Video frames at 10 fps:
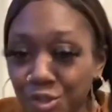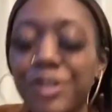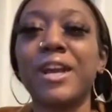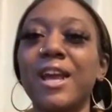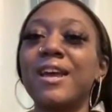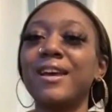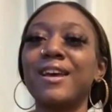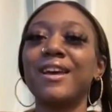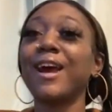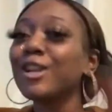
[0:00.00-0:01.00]
screen.
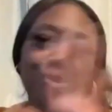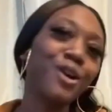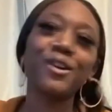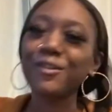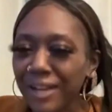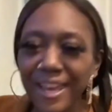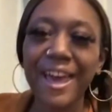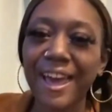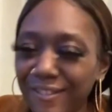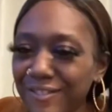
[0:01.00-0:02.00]
Because you don't know the fucking
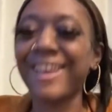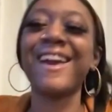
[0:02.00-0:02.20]
half.